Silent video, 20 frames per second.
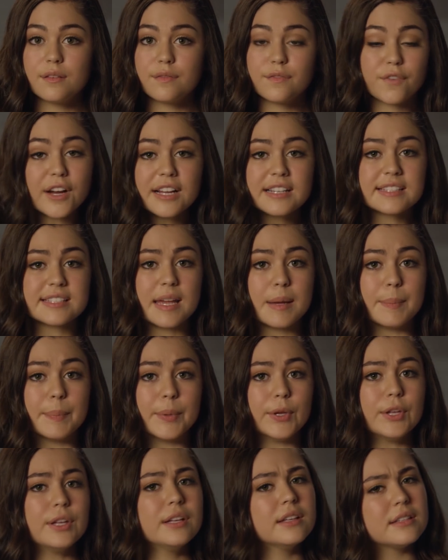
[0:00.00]
For
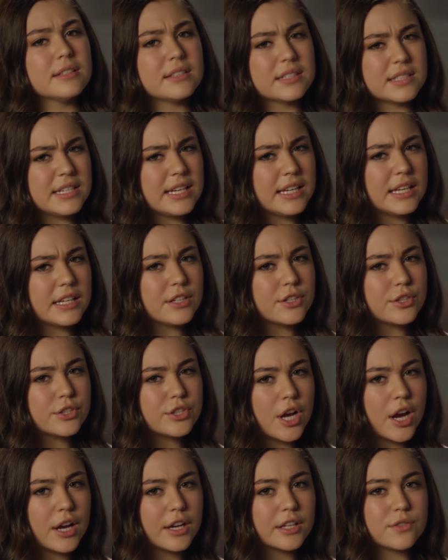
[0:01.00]
example, sneak into your
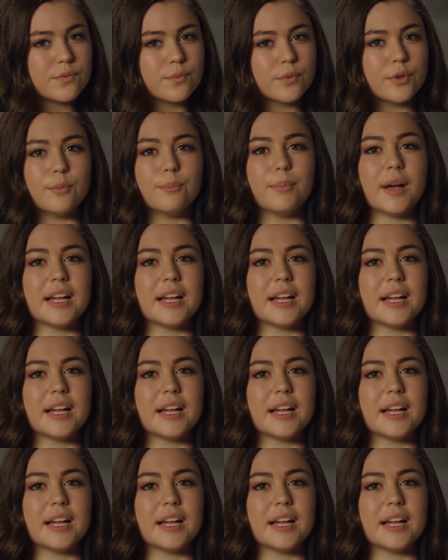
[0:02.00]
target's room